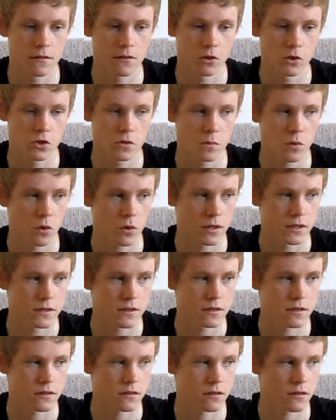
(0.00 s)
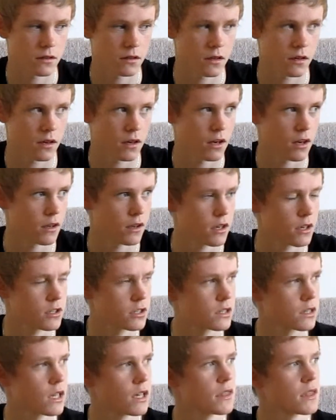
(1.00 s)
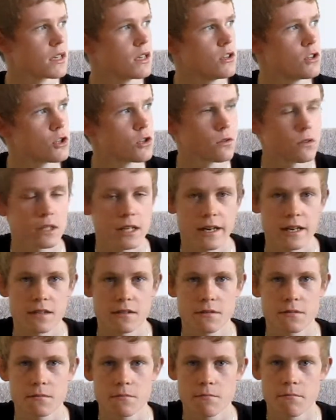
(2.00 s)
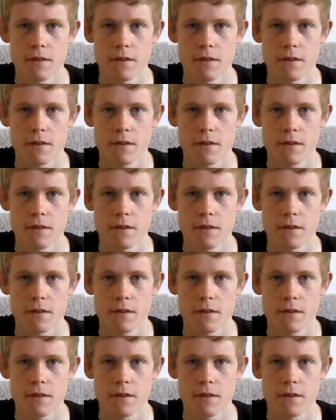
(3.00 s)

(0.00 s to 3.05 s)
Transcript: those points, I think you shouldn't get as